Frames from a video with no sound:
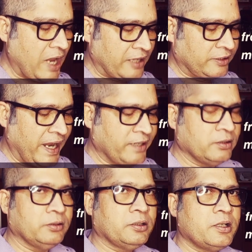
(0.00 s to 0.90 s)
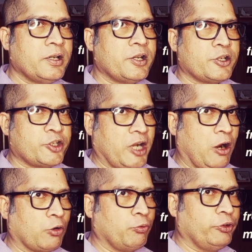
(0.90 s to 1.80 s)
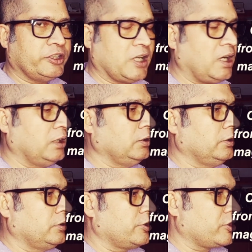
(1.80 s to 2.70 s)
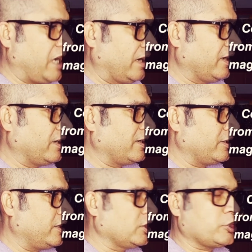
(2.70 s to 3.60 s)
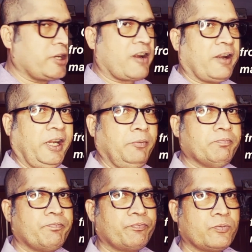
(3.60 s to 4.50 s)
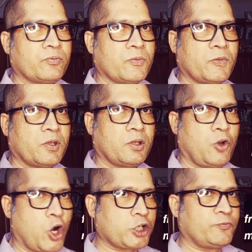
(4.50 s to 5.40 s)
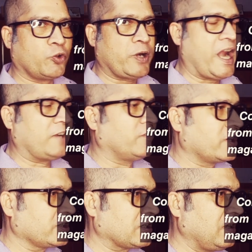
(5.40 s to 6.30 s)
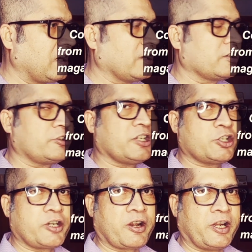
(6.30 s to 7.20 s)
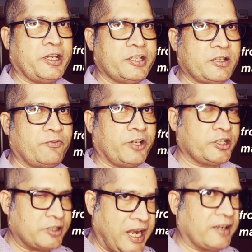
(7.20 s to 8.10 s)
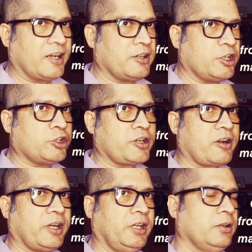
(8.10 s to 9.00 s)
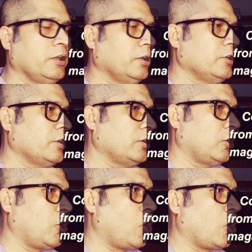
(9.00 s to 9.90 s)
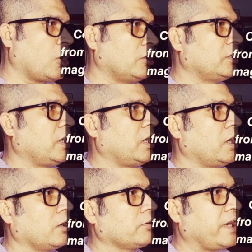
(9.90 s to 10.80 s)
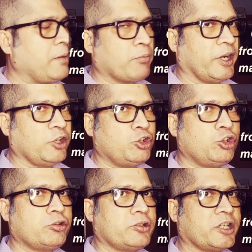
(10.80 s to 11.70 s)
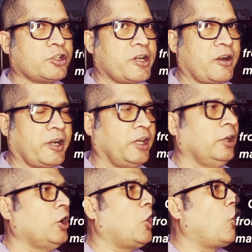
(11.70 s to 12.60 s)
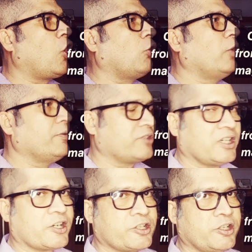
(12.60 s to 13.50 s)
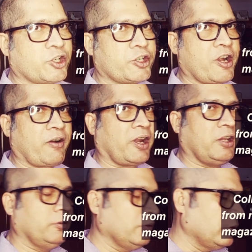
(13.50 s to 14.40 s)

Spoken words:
And then sit down with a standard dictionary. Oxford Advanced Learners Dictionary is a very standard dictionary, or Cambridge Dictionary, or Webster's Dictionary.